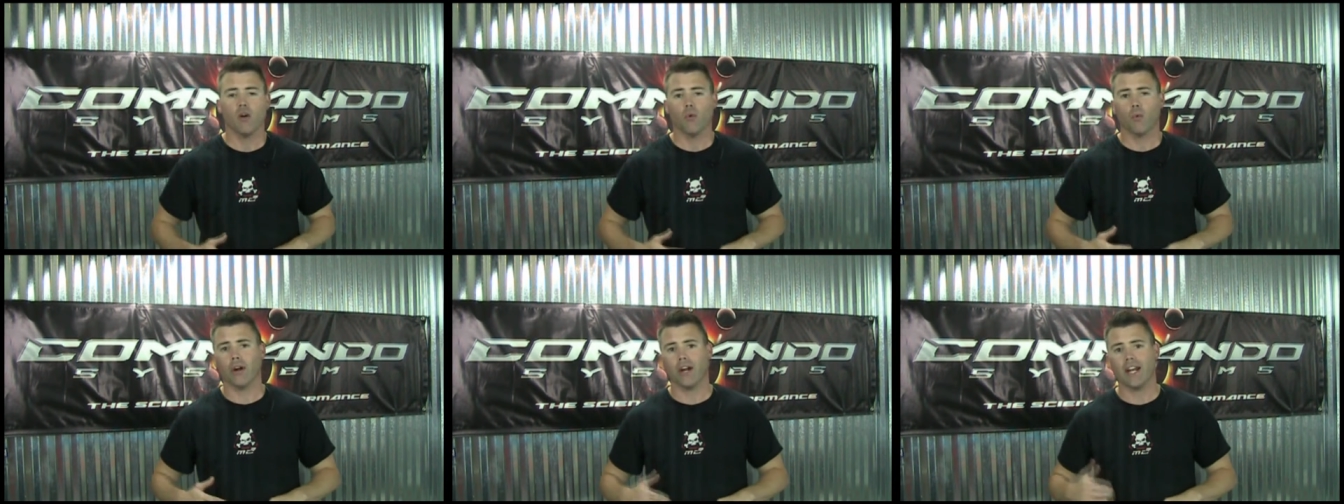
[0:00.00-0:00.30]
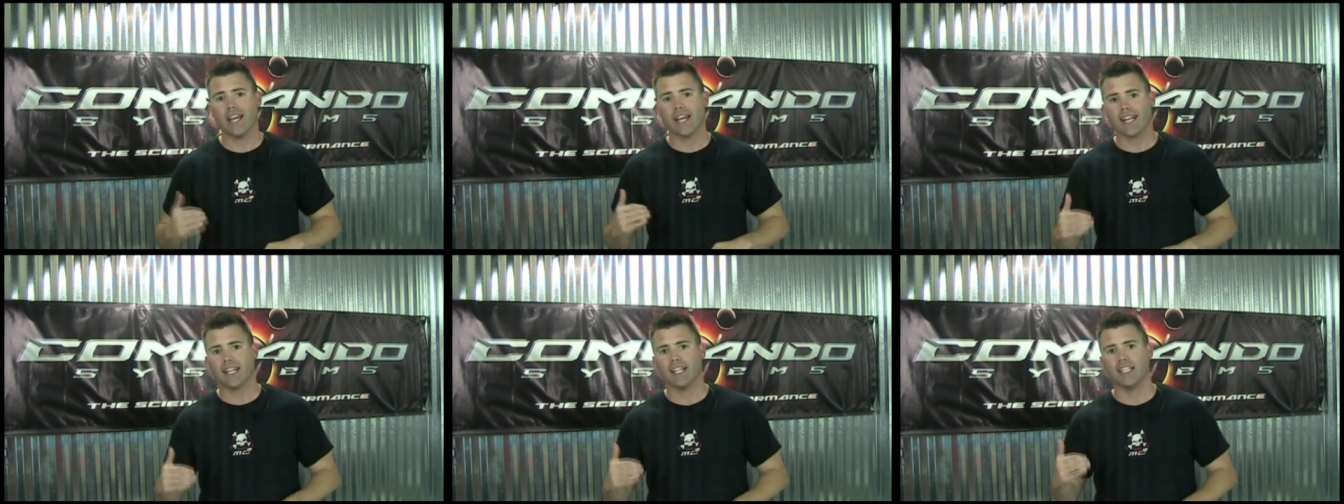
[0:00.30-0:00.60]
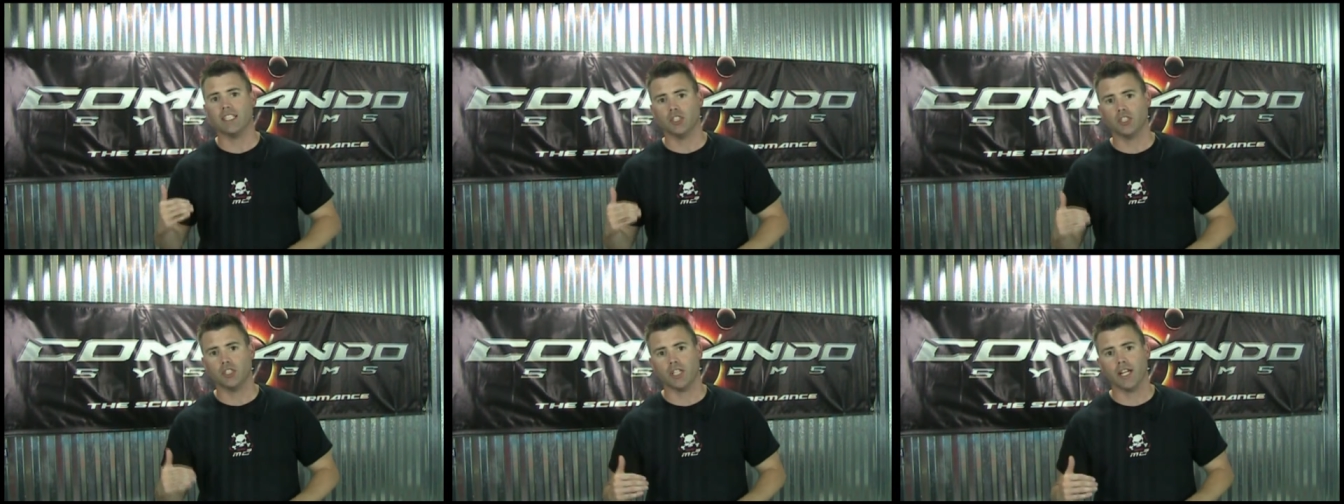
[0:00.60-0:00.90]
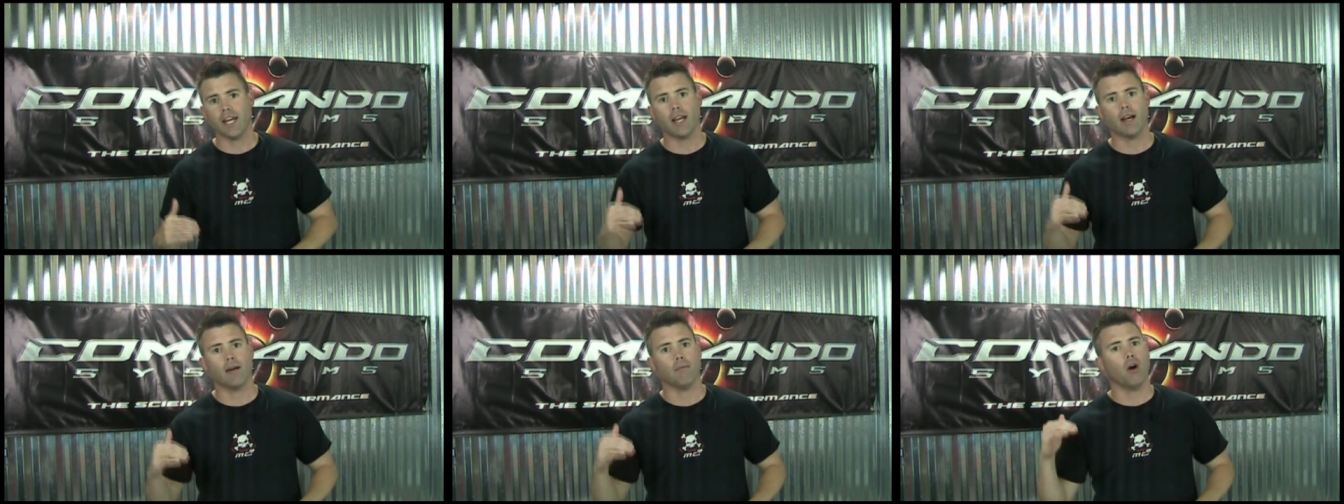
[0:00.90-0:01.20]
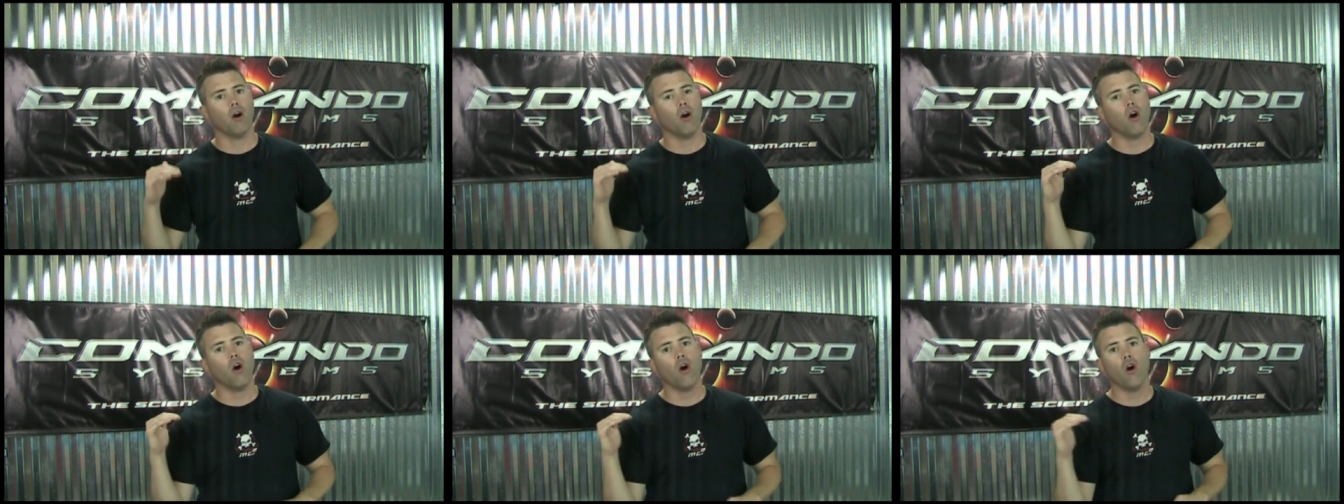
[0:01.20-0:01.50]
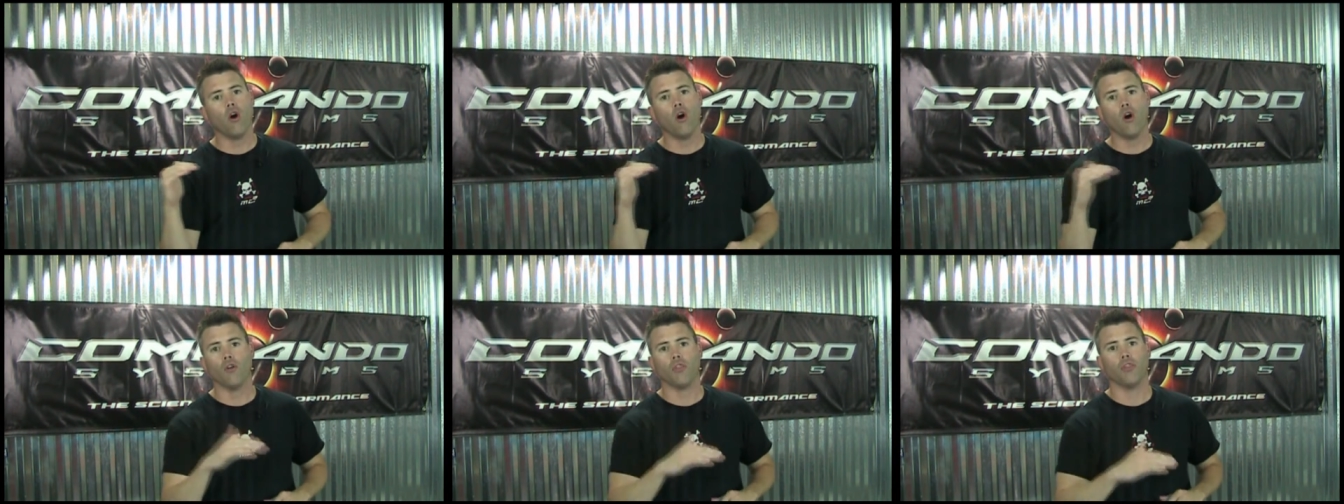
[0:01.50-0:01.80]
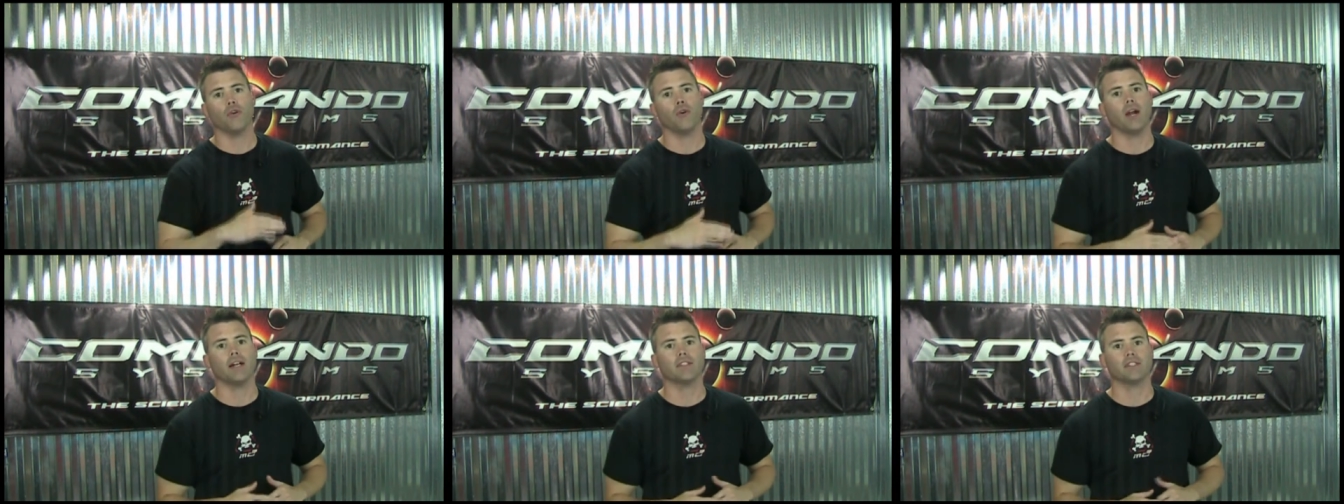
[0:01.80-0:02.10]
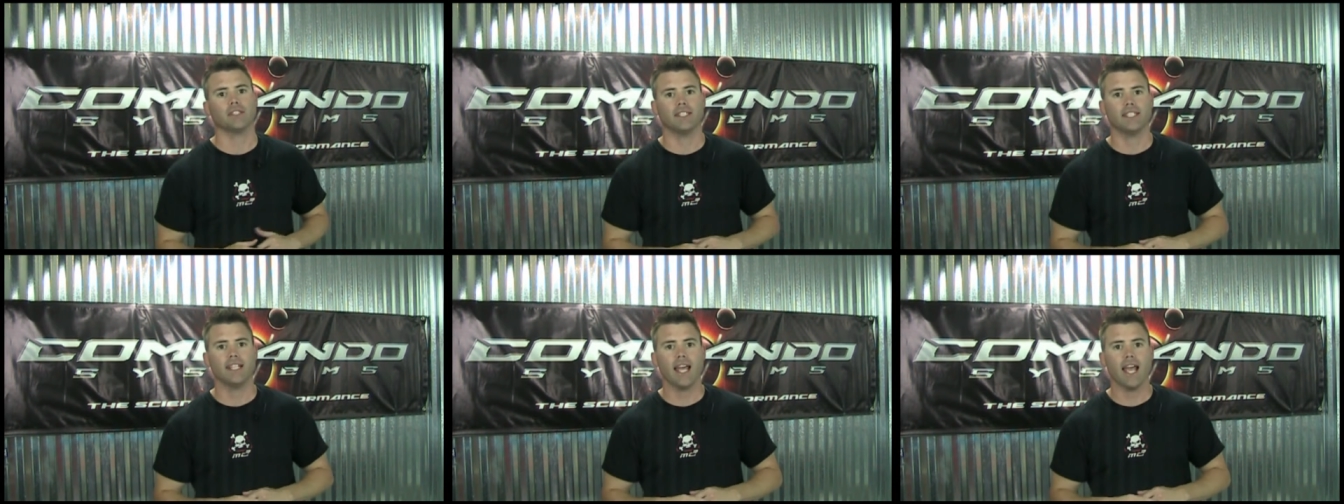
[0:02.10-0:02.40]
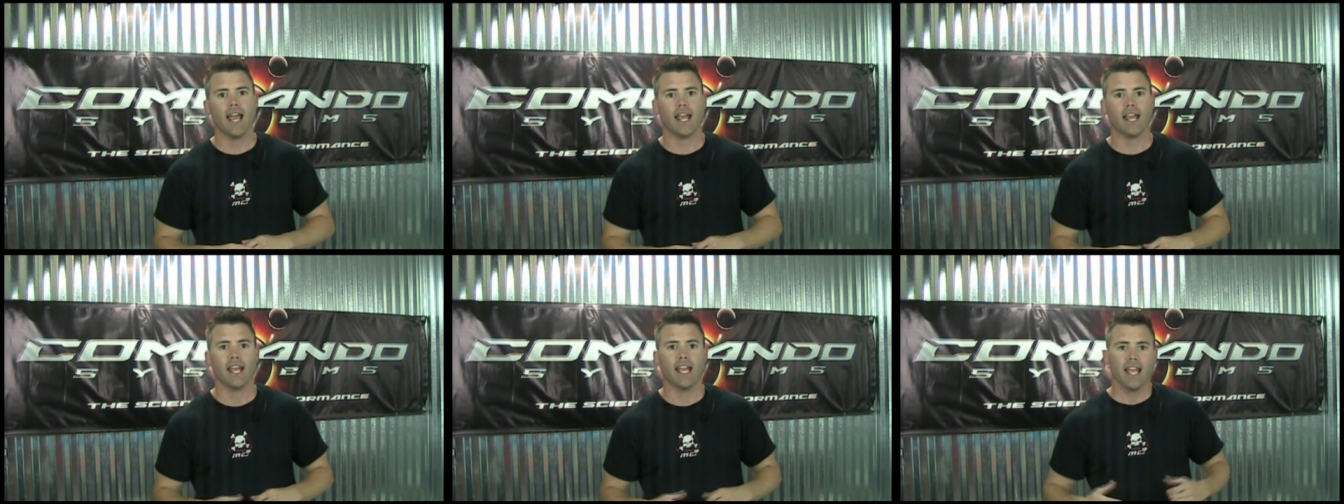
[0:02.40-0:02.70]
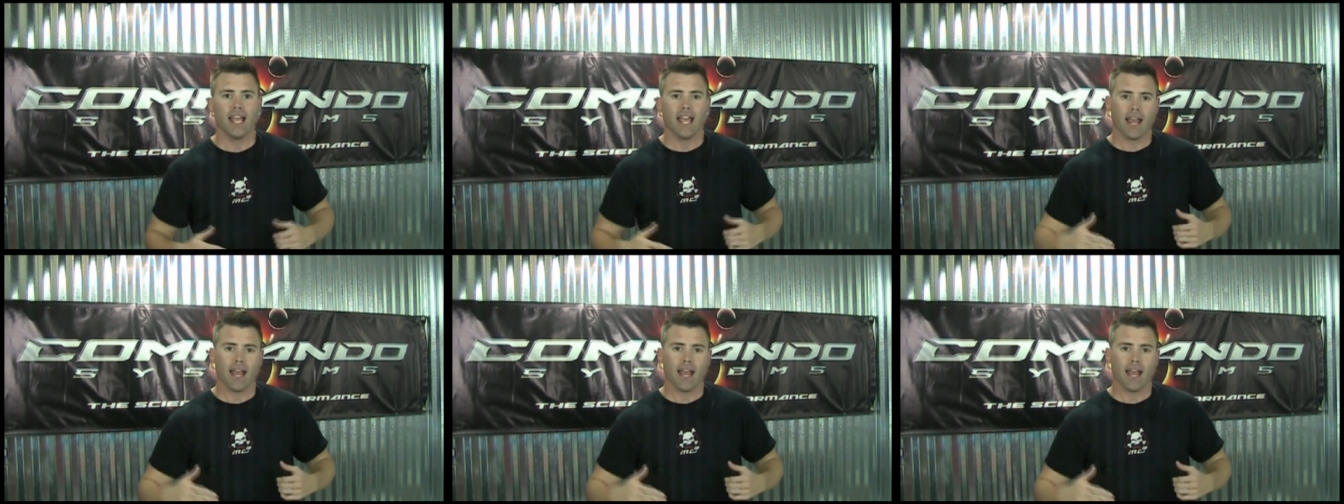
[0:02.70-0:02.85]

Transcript: where it can jam all throughout the day